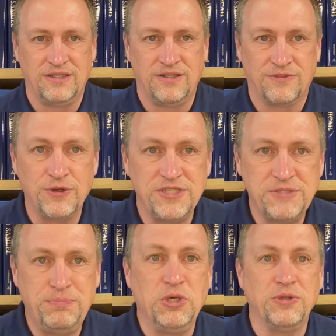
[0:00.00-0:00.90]
For this
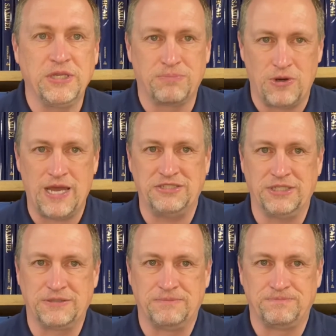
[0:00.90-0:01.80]
building
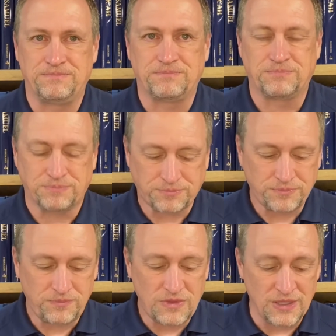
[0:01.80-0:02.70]
project,
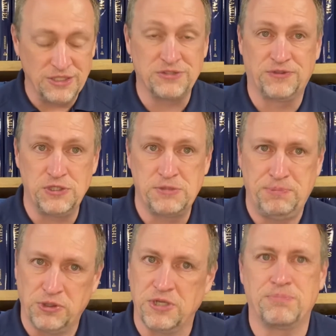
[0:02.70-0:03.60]
his first
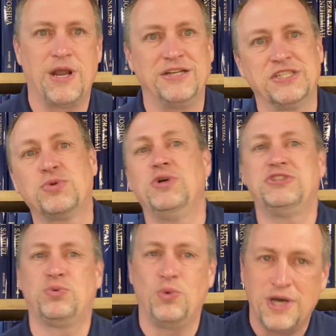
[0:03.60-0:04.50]
building project,
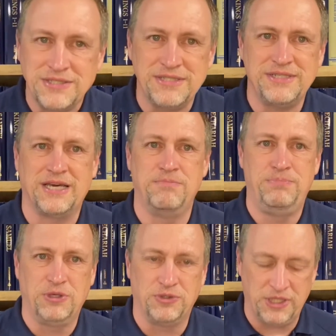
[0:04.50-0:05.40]
which wasn't a
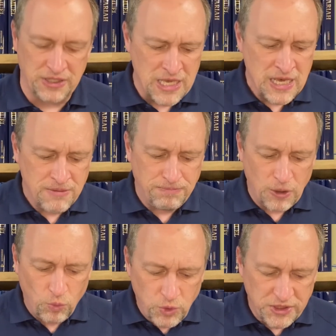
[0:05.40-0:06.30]
building,
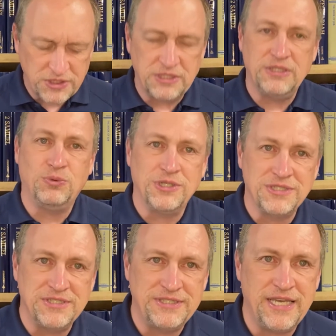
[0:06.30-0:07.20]
but which was
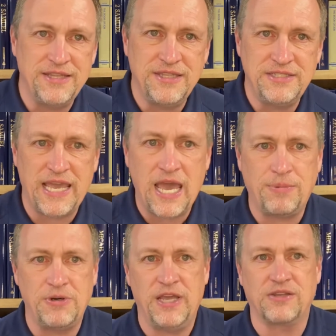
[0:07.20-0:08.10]
instead the
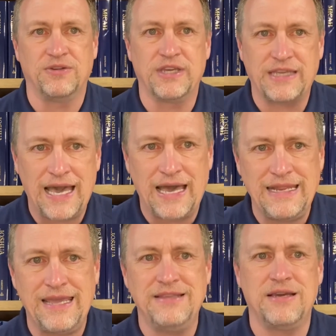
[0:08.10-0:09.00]
tabernacle that God
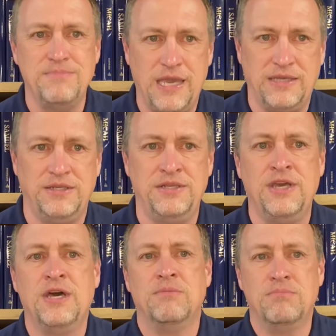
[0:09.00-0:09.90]
had commanded
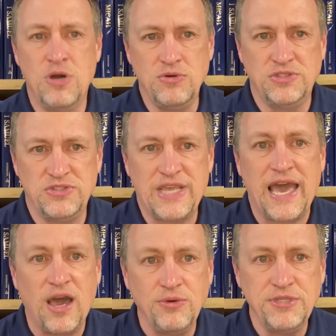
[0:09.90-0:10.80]
Moses
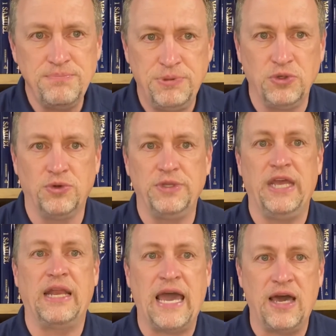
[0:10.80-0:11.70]
how to build
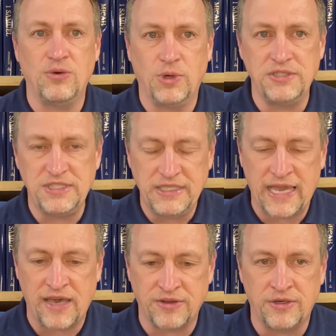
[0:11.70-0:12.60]
and what to
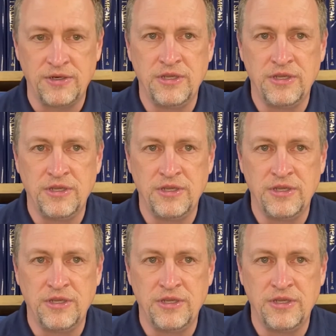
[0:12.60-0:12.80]
gather.